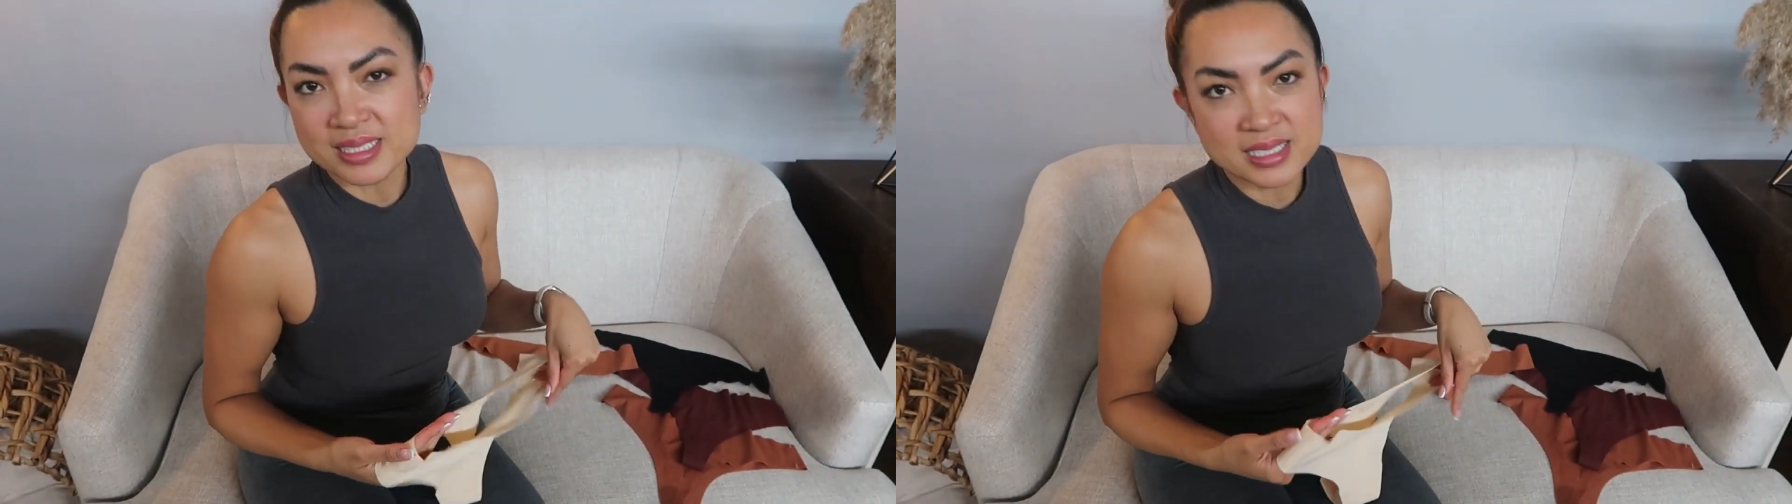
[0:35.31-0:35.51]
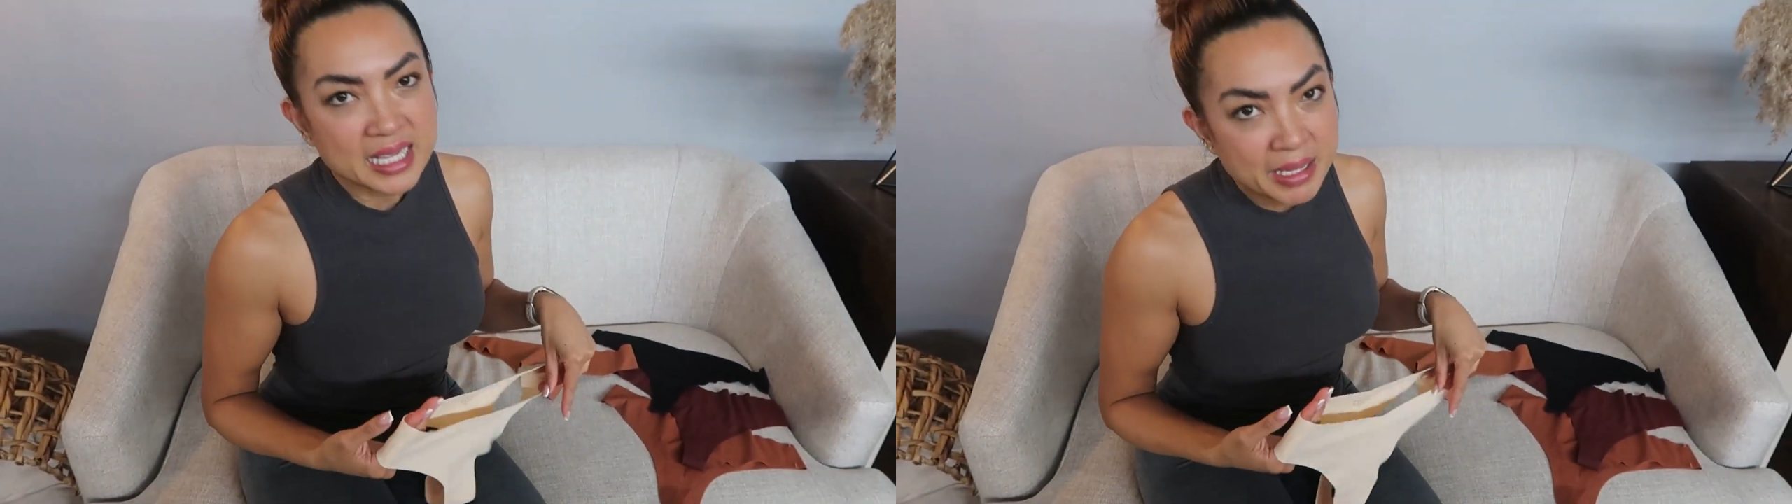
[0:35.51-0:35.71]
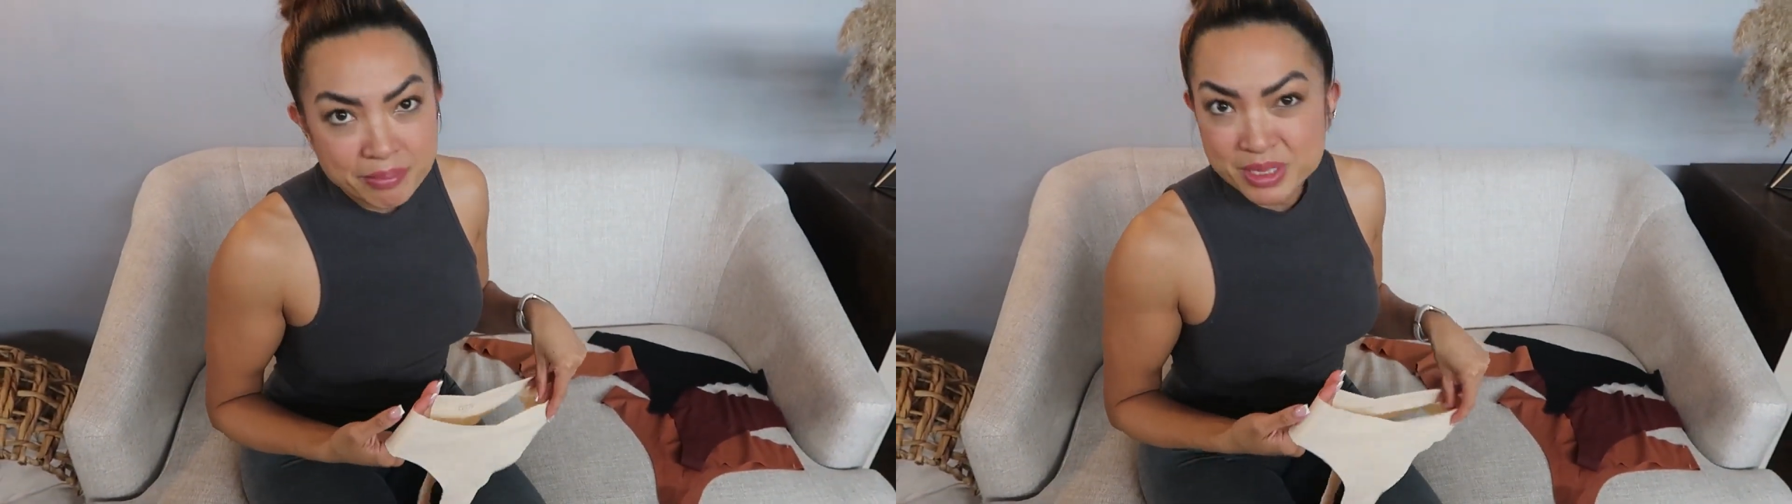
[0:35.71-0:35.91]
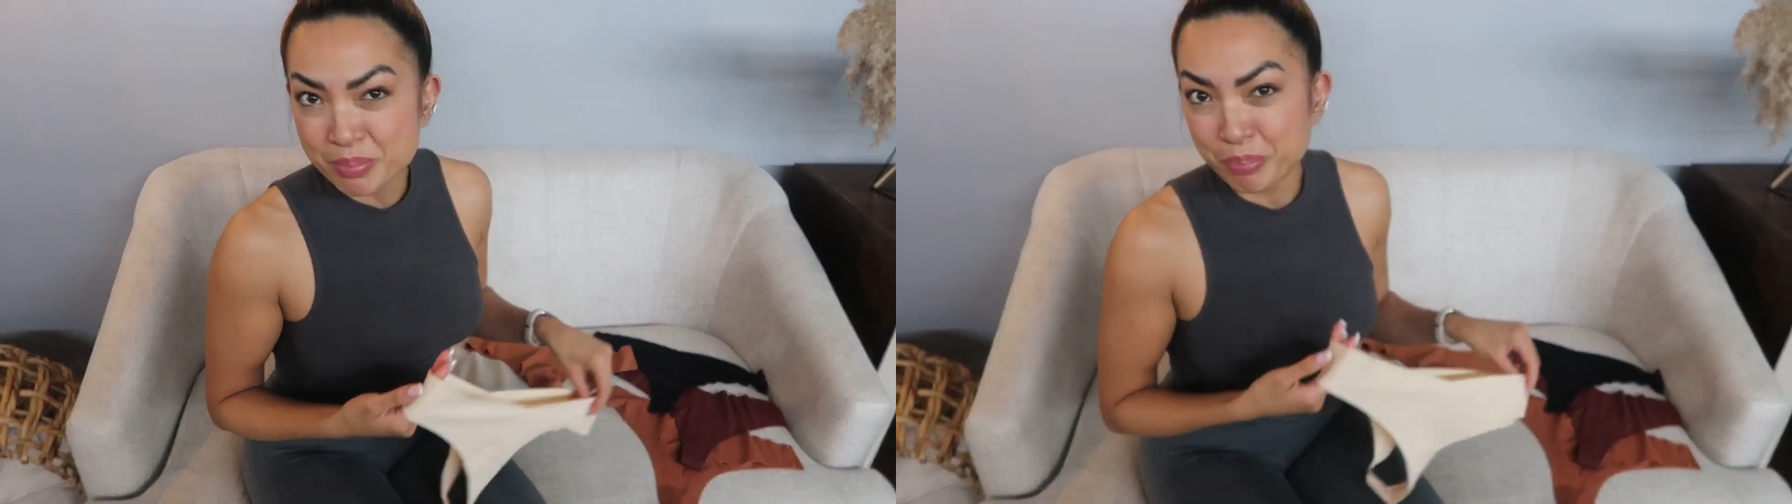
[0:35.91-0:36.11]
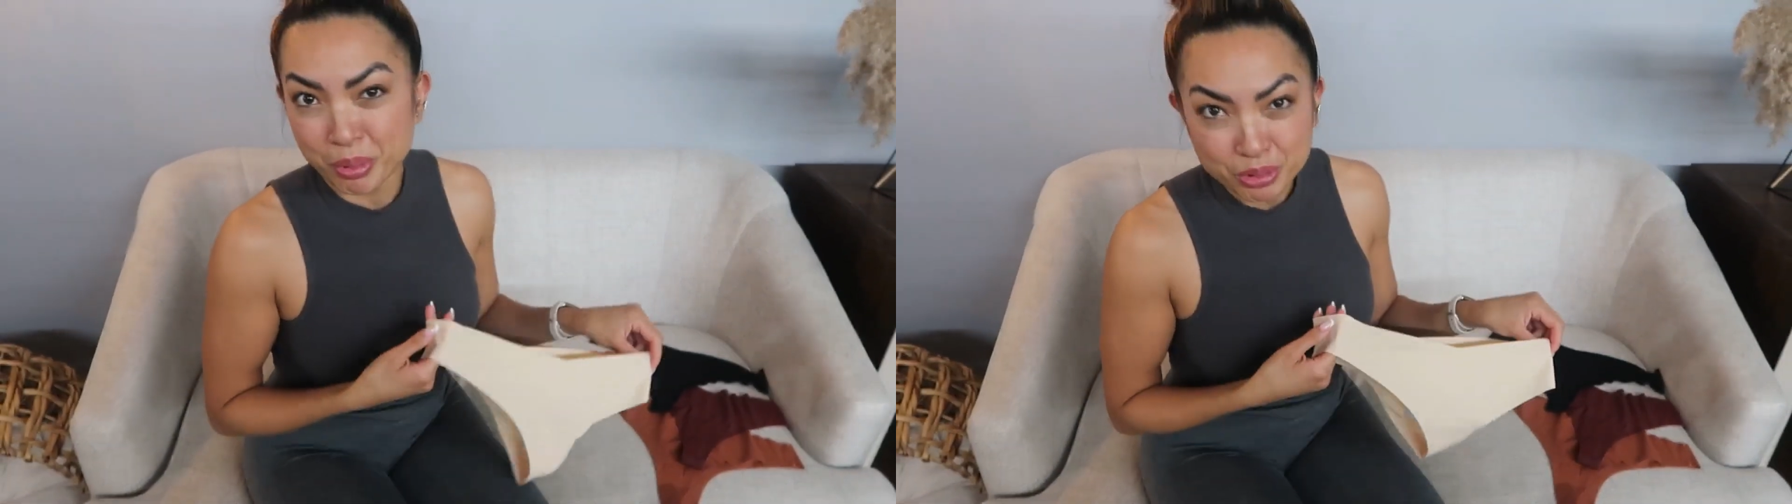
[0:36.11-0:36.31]
seams
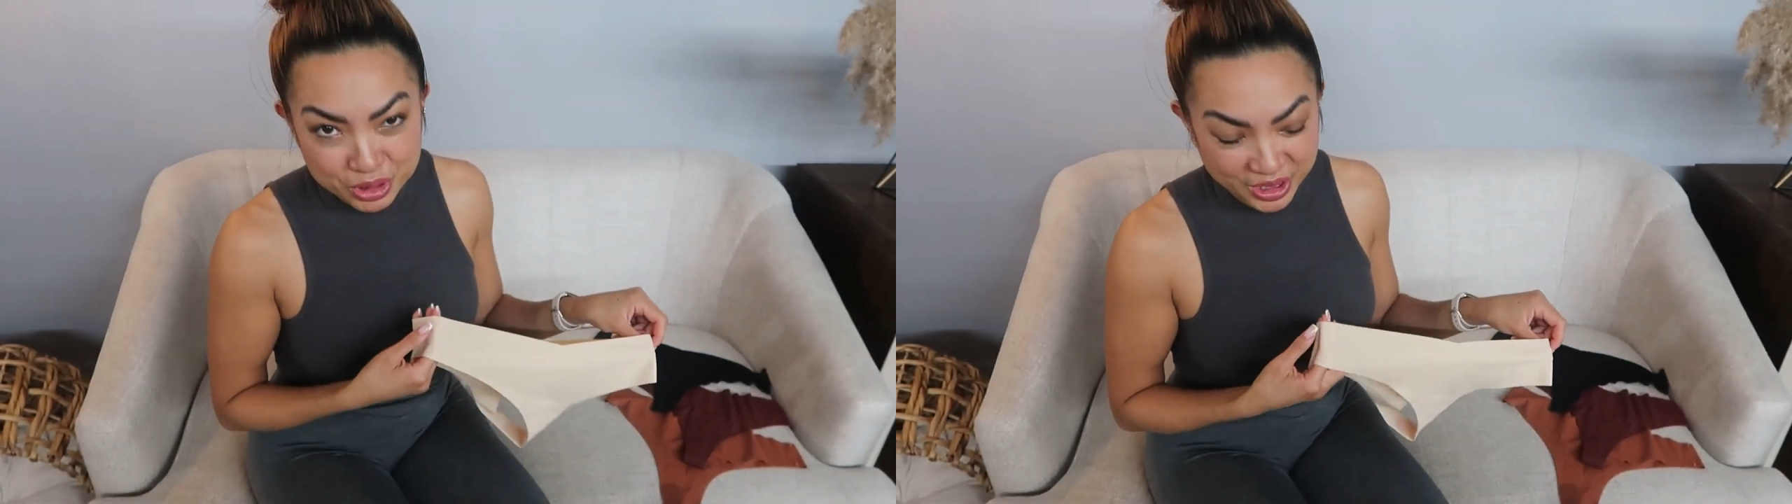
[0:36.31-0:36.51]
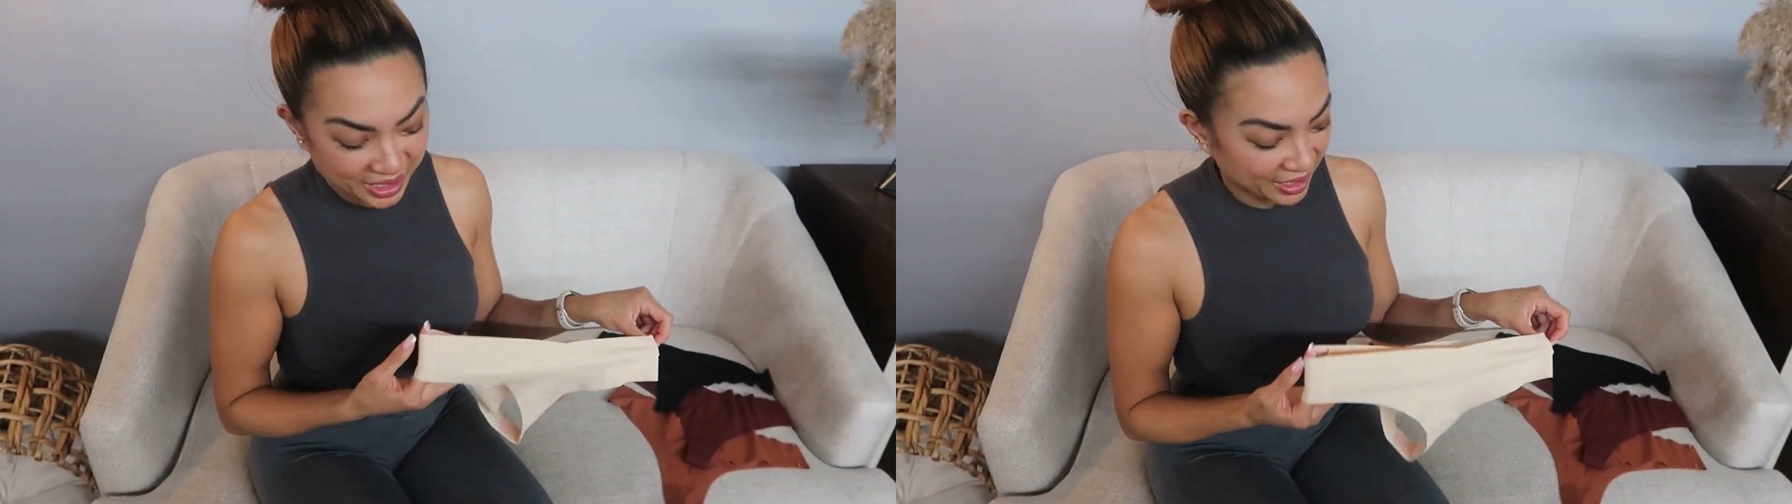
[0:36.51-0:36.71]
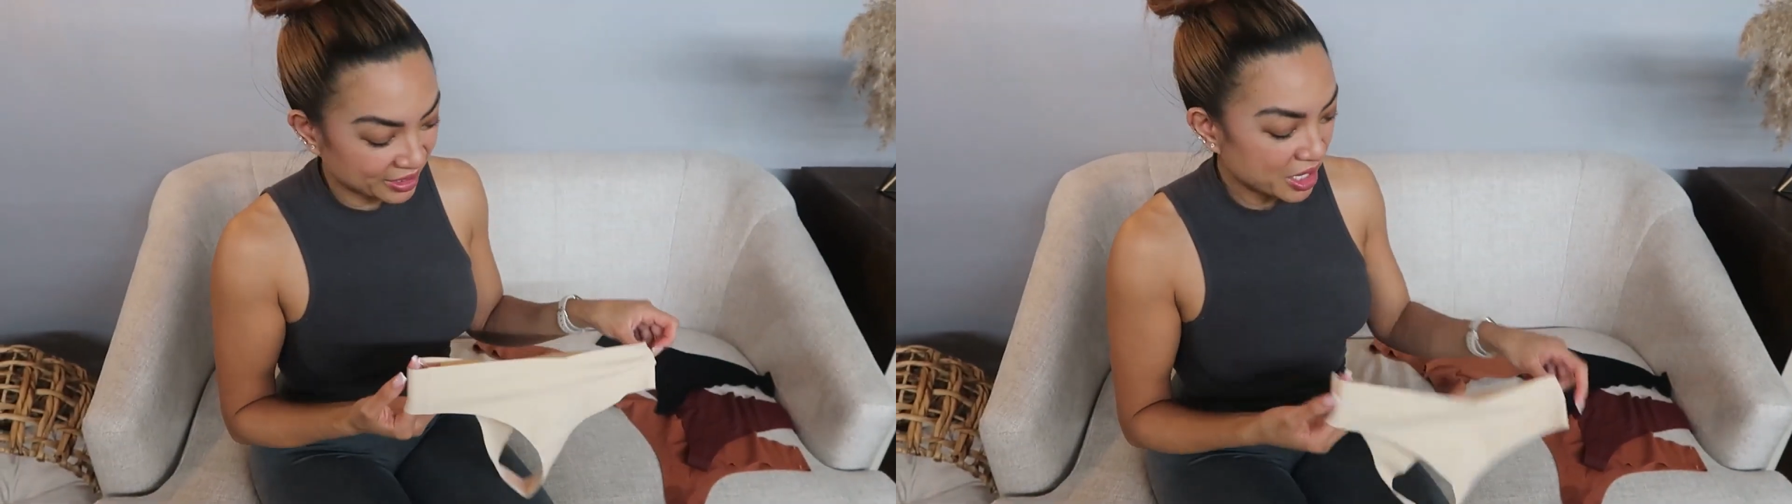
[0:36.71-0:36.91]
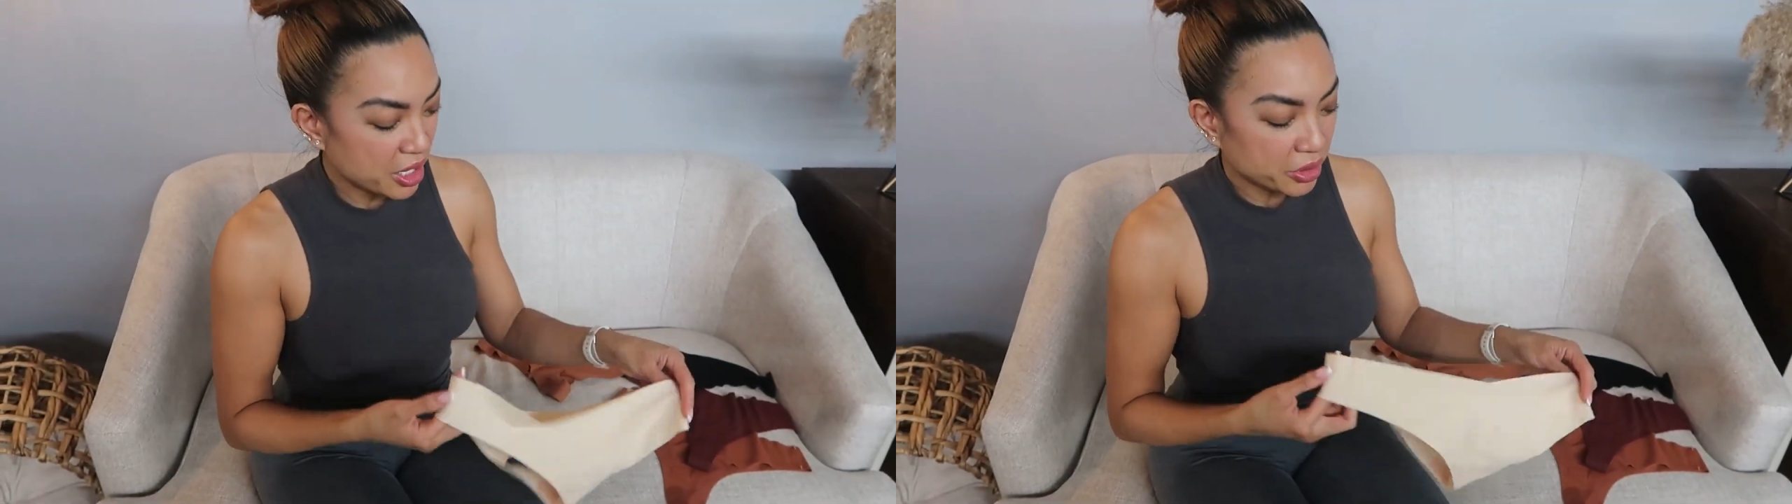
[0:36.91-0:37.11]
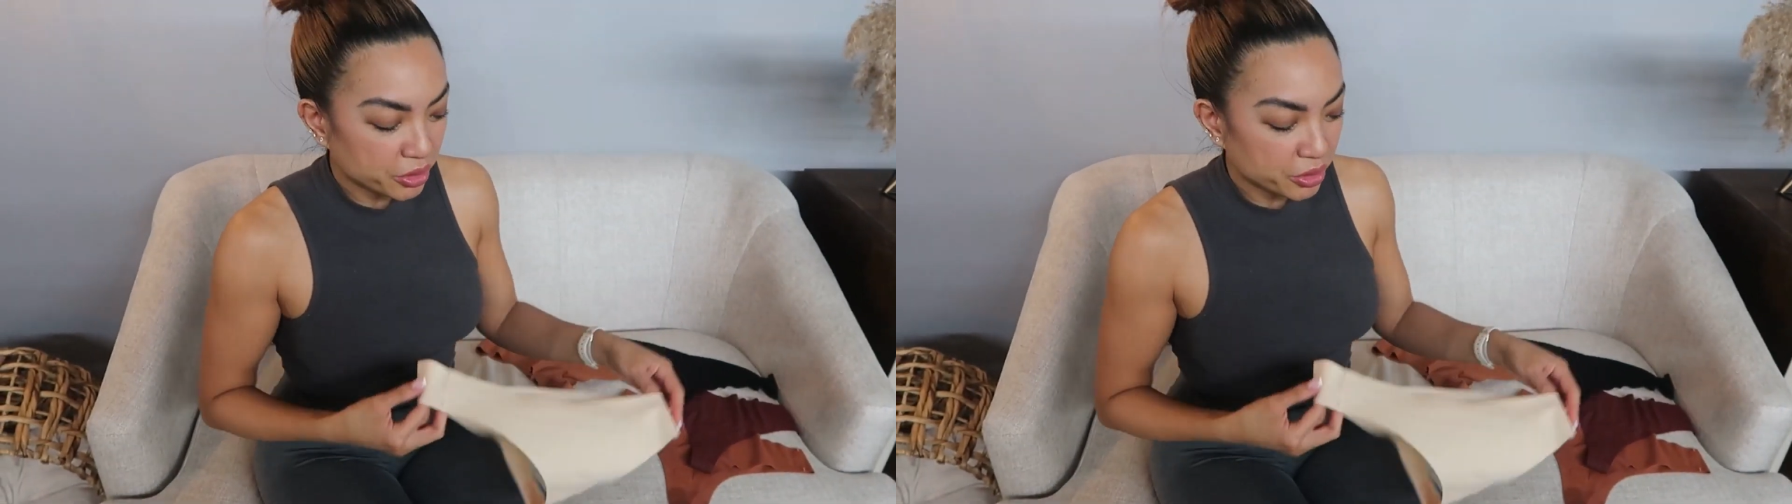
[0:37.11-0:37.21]
bulging.